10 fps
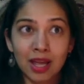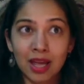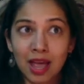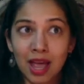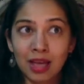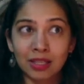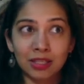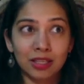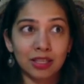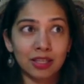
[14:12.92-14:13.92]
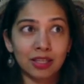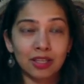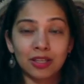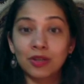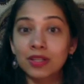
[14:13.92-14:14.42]
and
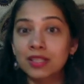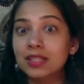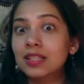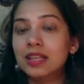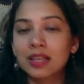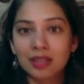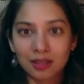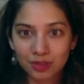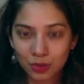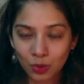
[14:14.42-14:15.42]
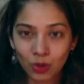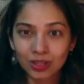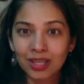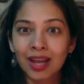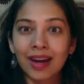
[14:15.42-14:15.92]
you can see so-called the
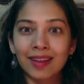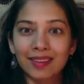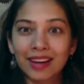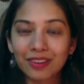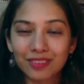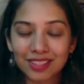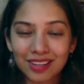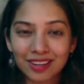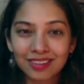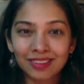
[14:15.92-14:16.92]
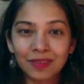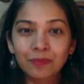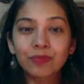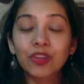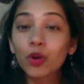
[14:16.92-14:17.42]
light at the end of the tunnel,
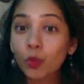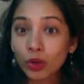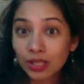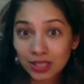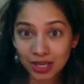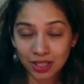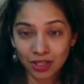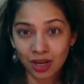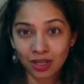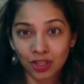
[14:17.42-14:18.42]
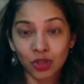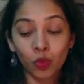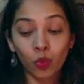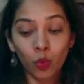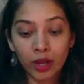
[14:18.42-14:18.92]
you will take charge.
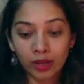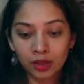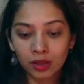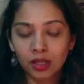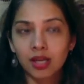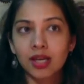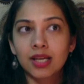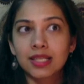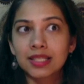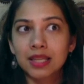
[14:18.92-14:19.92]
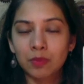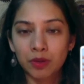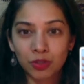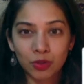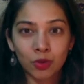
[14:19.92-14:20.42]
You will step
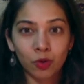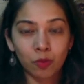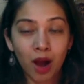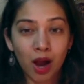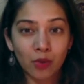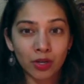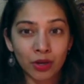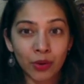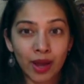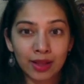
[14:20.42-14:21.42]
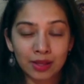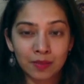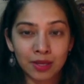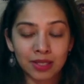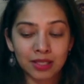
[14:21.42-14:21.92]
into your power, your
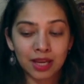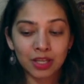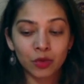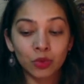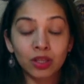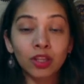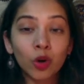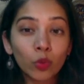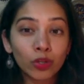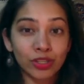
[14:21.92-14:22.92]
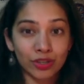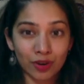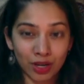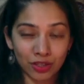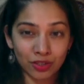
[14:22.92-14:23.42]
element, and you will know which
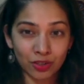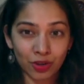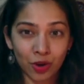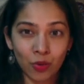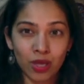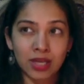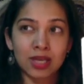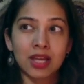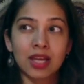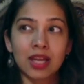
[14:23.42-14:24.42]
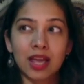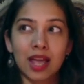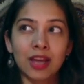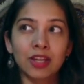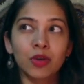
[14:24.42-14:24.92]
direction to go in,
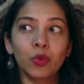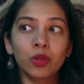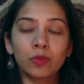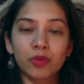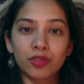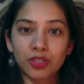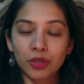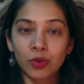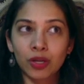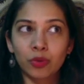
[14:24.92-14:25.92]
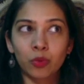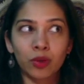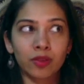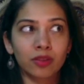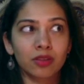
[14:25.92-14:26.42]
and you will pursue it
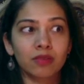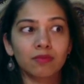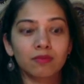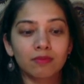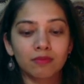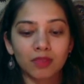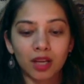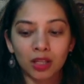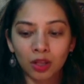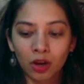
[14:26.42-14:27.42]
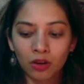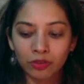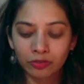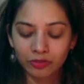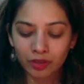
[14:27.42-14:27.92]
with a lot of